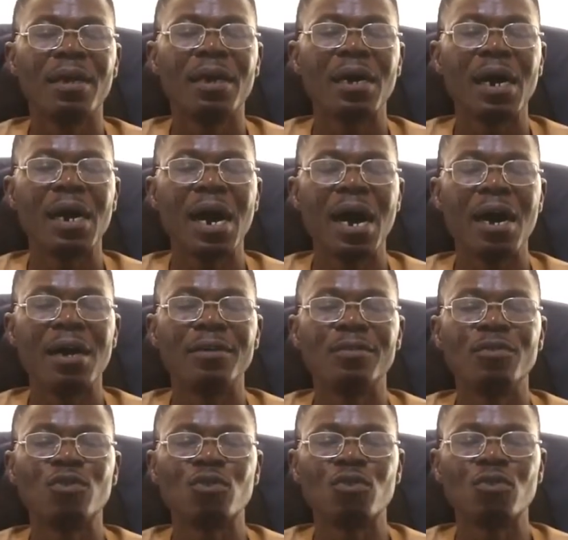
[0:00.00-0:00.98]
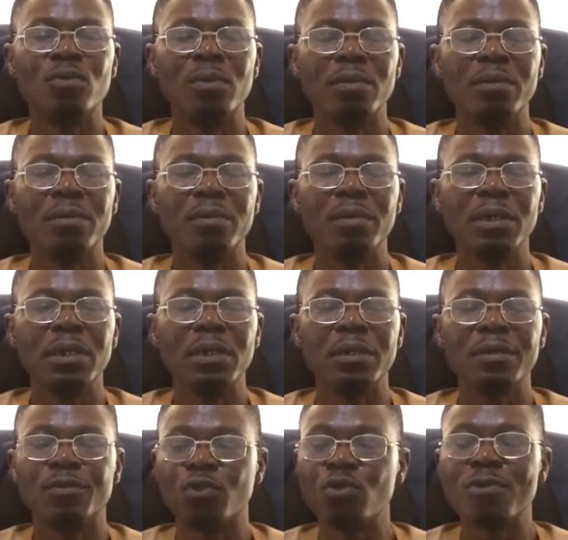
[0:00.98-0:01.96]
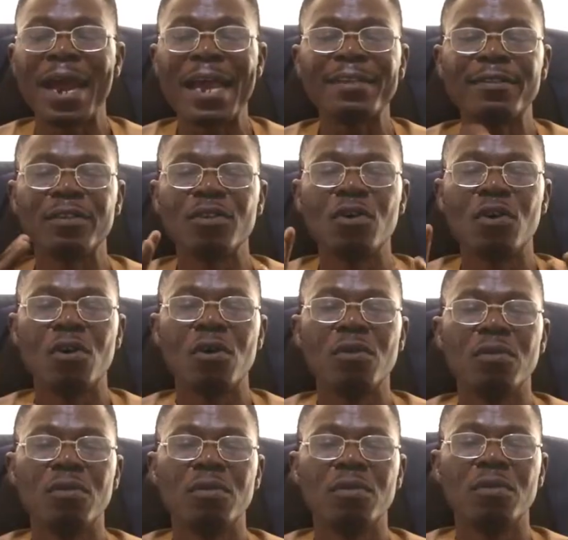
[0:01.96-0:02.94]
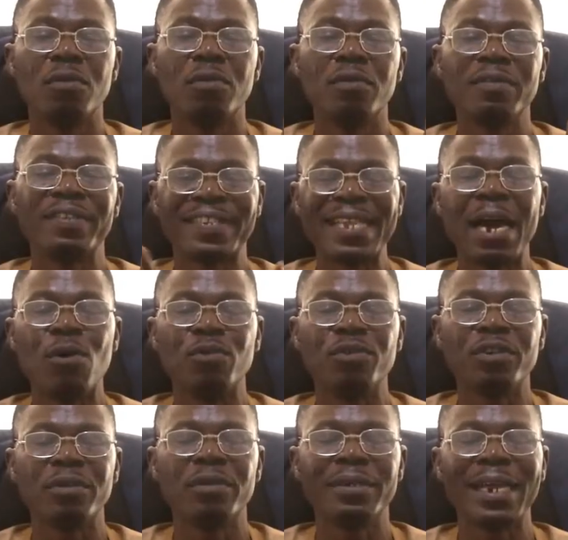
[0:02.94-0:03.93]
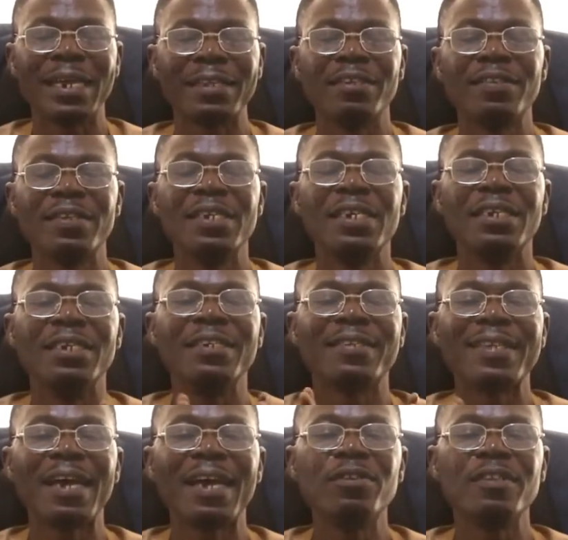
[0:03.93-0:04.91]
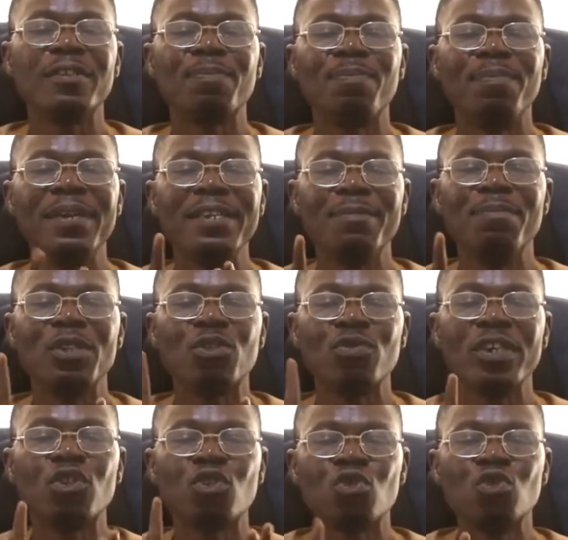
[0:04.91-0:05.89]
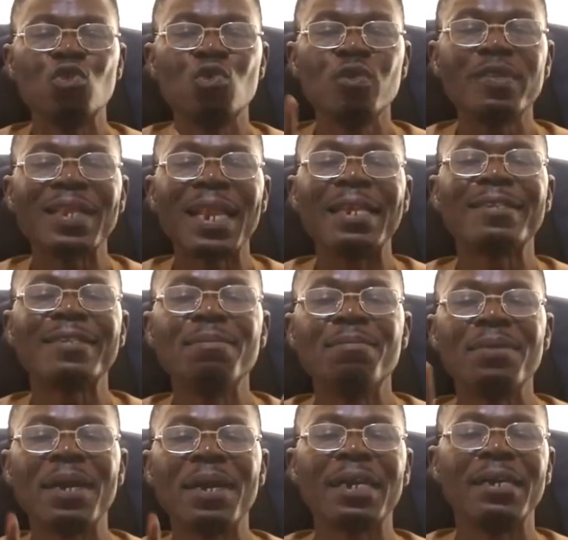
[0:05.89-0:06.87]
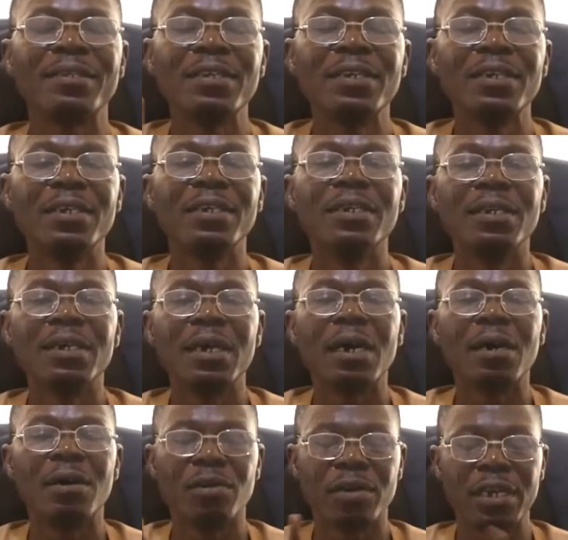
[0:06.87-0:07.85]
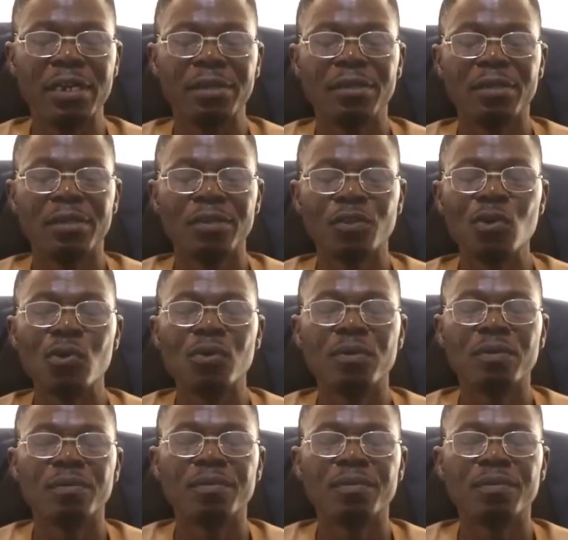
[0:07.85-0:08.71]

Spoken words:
to write your sound. That is, the sound is placed between two slanting brackets. Okay, so